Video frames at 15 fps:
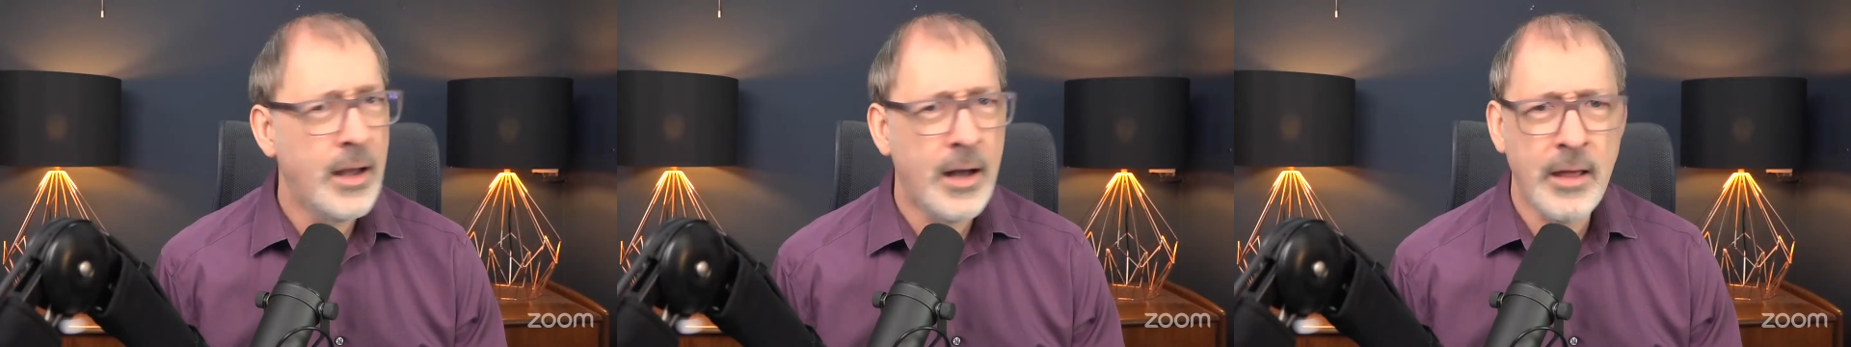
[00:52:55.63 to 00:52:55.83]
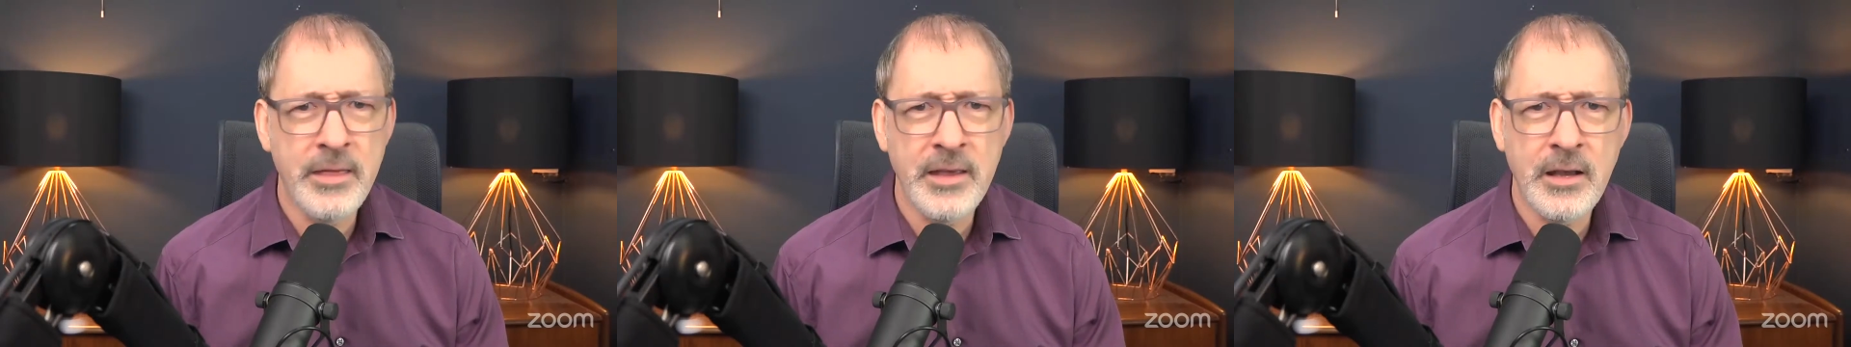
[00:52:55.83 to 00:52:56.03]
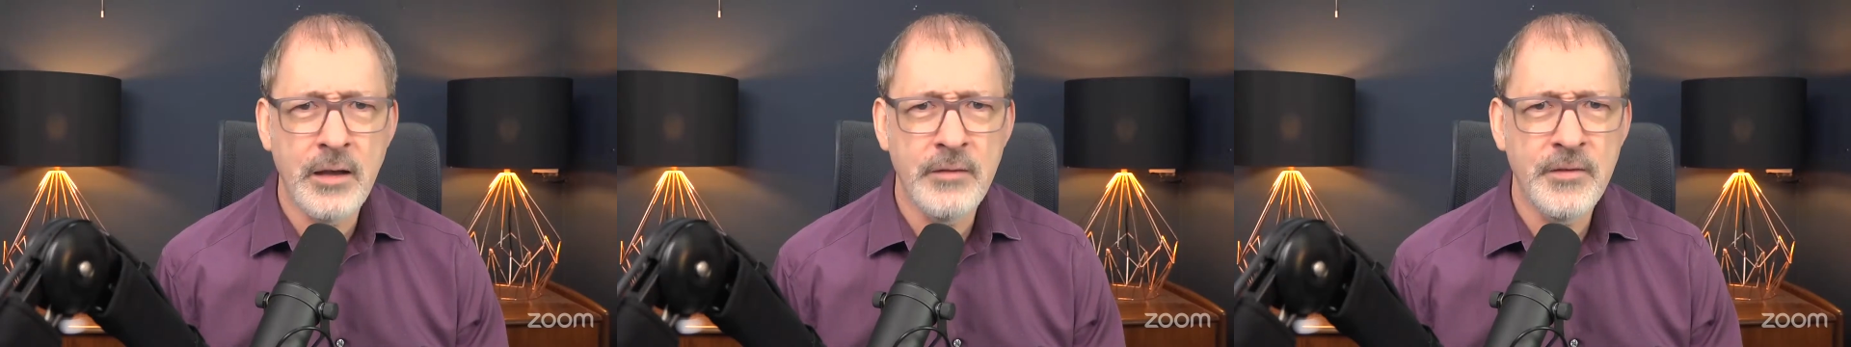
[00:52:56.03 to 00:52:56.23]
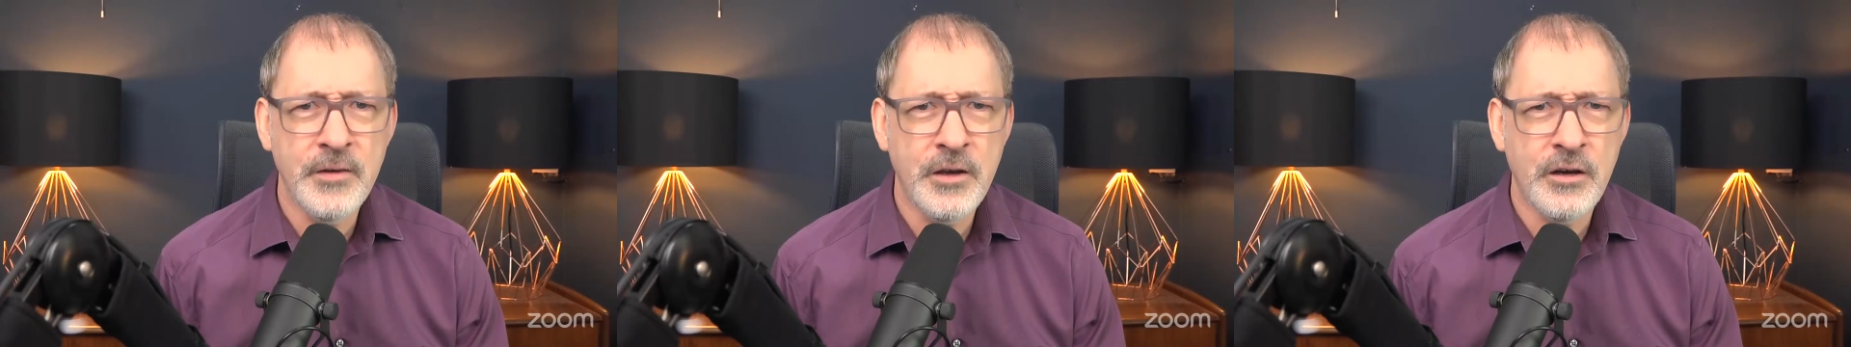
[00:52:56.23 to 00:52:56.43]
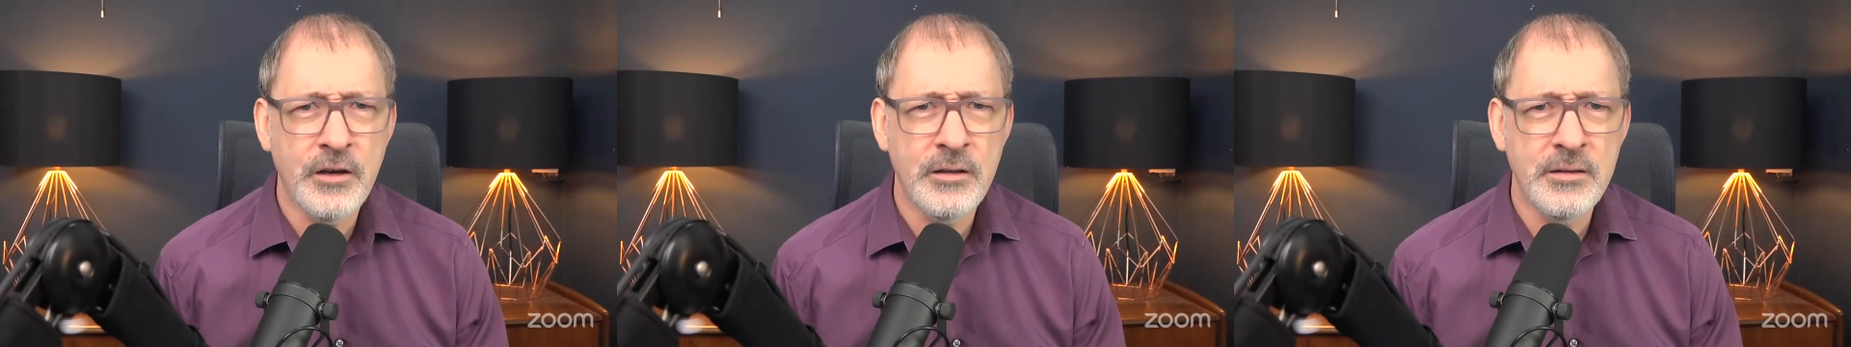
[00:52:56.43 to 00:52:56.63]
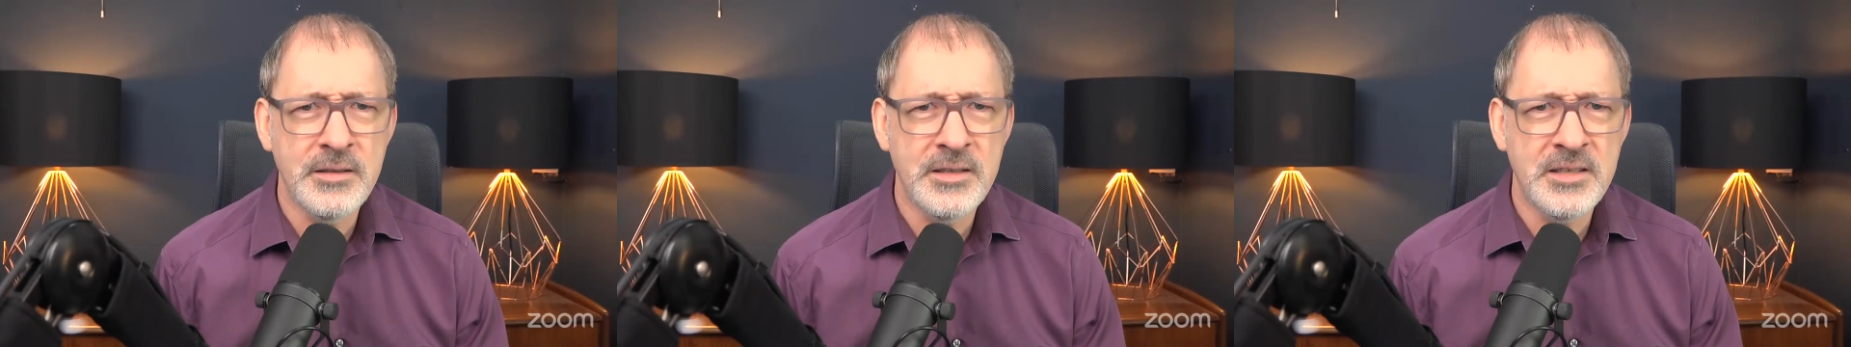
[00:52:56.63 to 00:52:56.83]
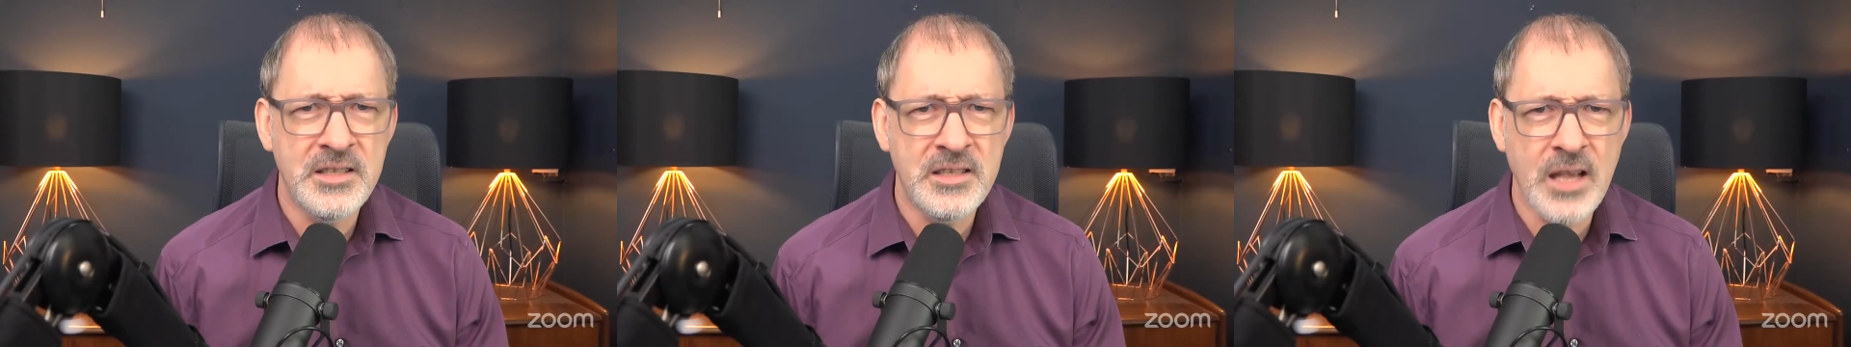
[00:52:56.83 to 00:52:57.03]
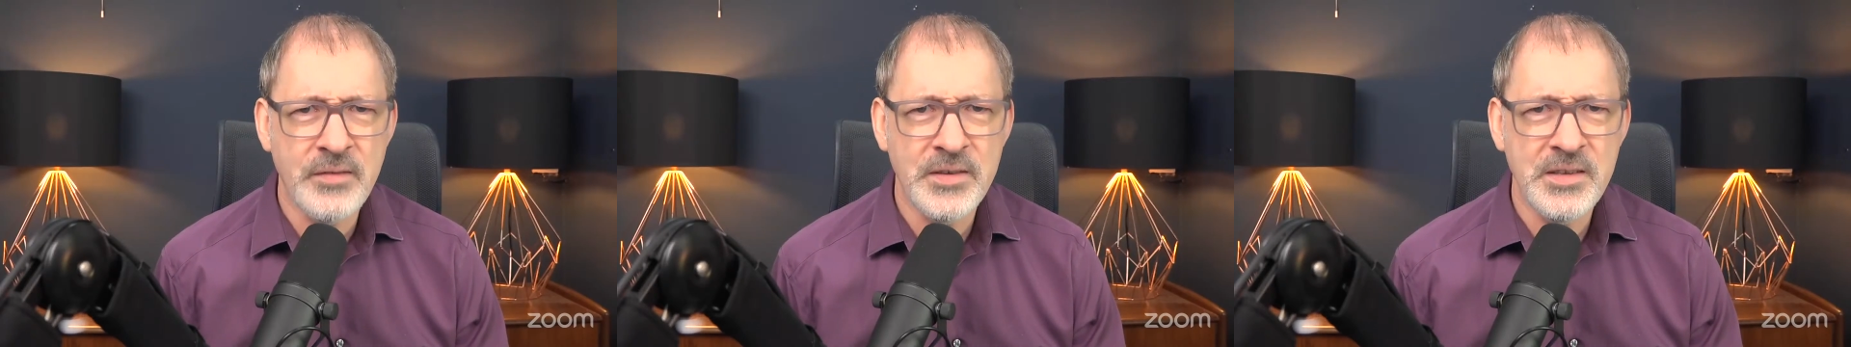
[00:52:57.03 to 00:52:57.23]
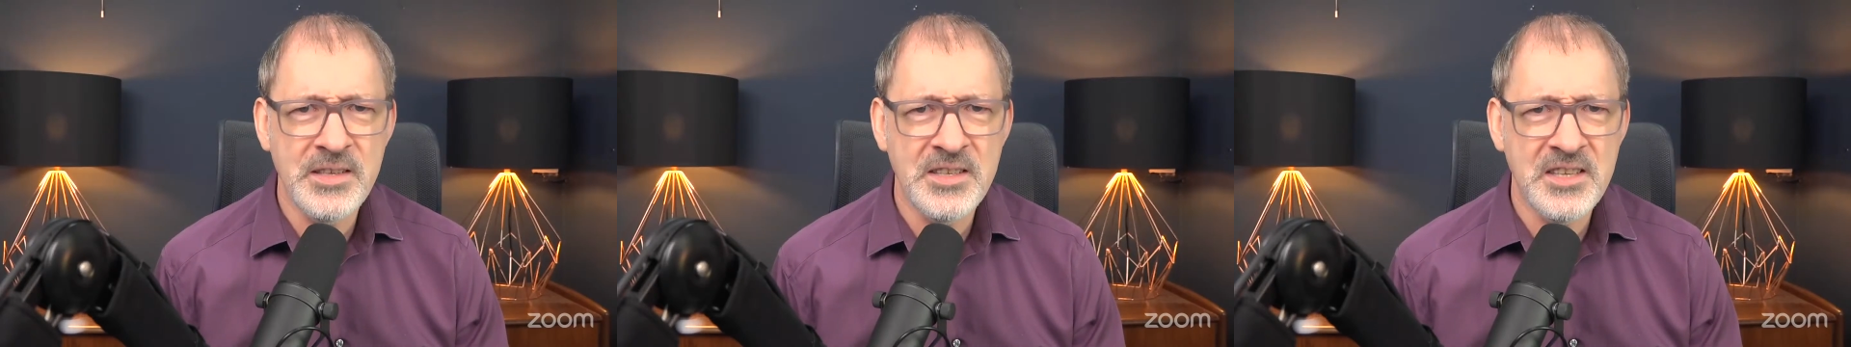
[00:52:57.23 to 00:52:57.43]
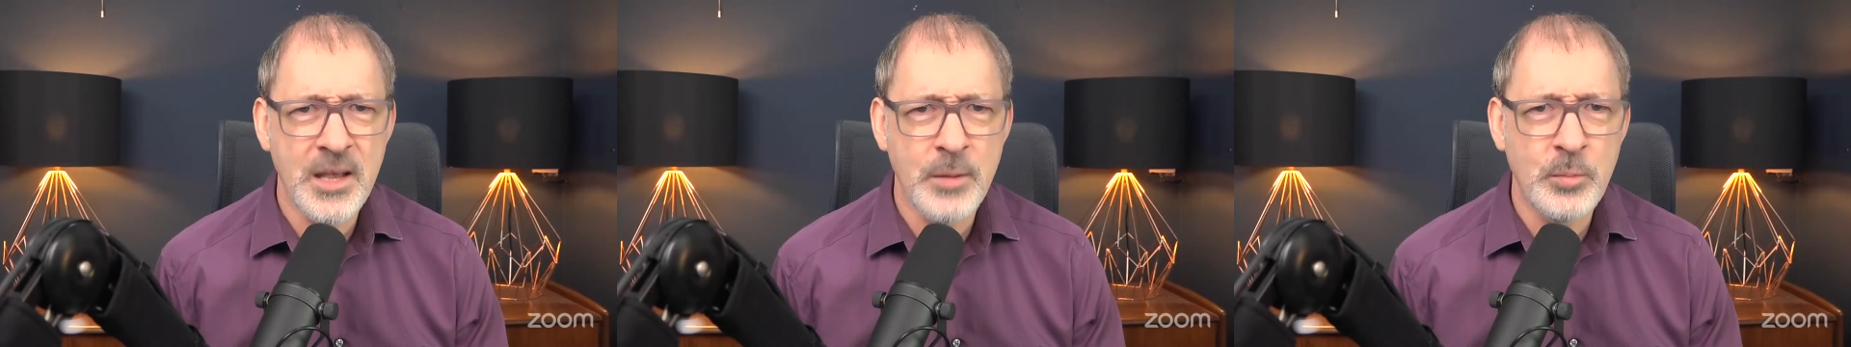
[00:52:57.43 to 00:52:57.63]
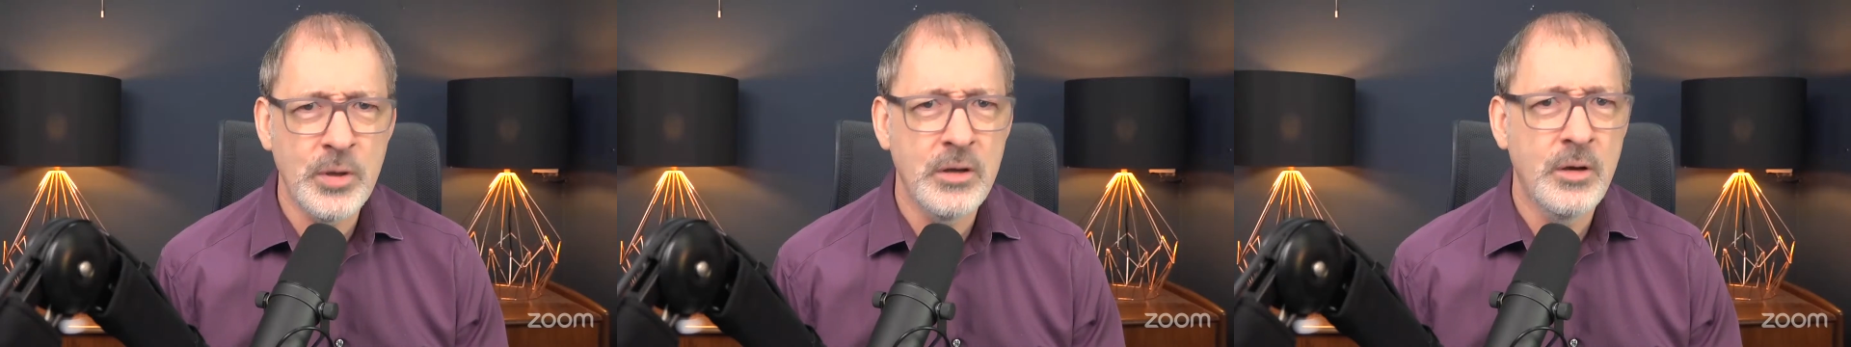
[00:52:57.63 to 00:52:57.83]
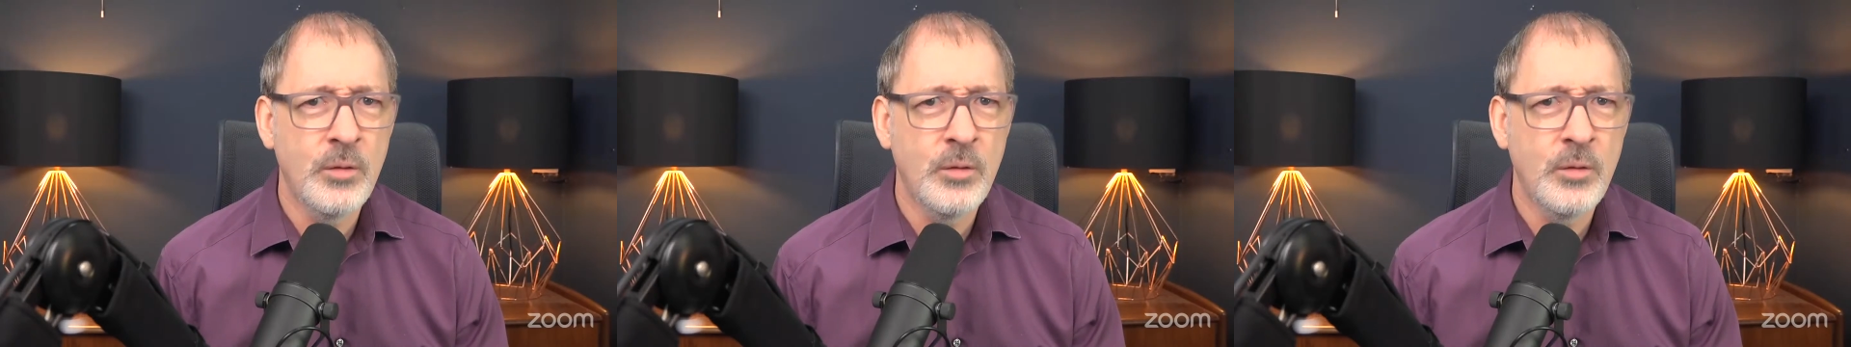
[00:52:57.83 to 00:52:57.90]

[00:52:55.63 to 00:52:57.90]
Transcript: I think I forgot 7-zip